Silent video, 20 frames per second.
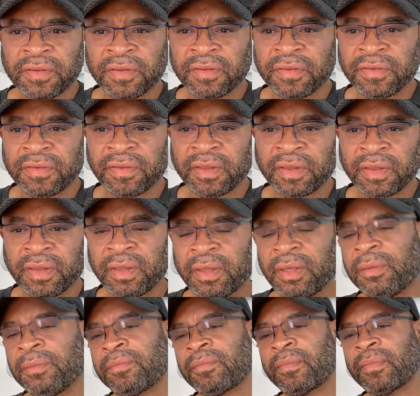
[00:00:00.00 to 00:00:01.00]
is
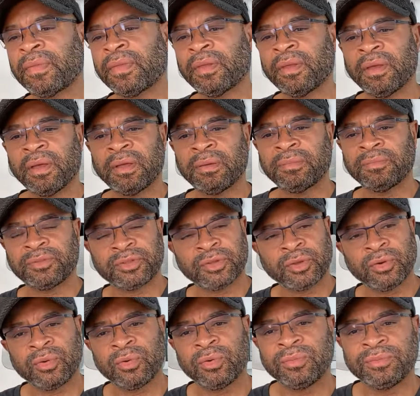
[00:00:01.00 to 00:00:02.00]
the
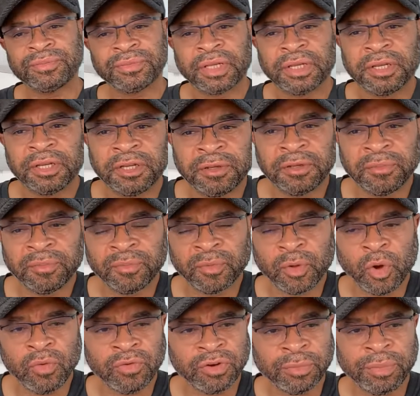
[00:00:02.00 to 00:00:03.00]

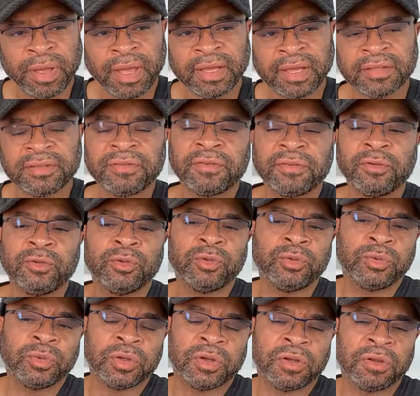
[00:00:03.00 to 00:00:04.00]
over the past
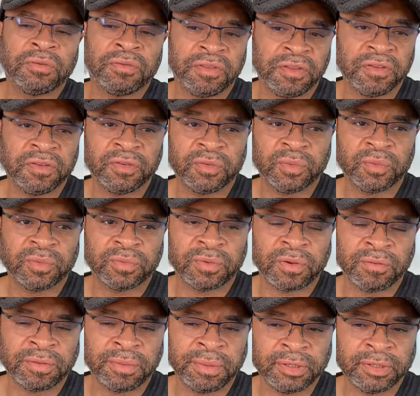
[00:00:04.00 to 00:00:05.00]
few
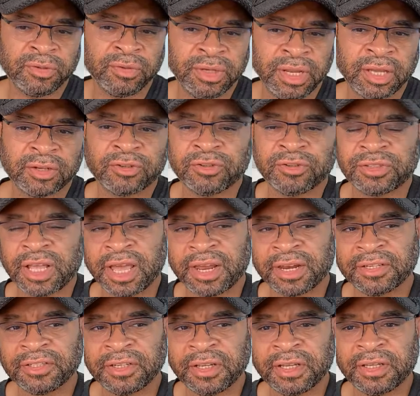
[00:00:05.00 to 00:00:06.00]
lectures, I had
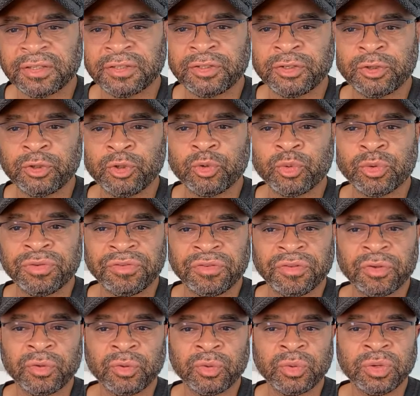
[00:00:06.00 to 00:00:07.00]
a chance to
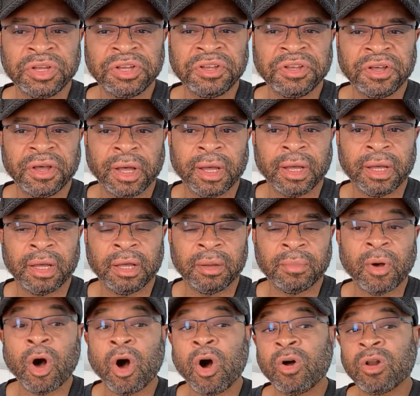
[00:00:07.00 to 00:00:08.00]
review
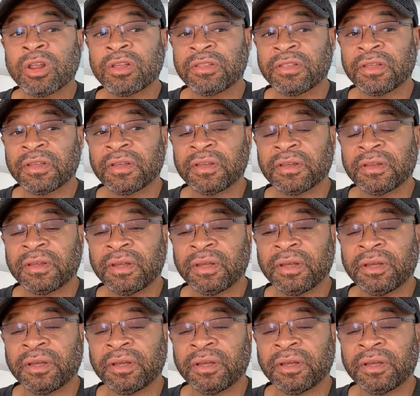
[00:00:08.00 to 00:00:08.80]
all of the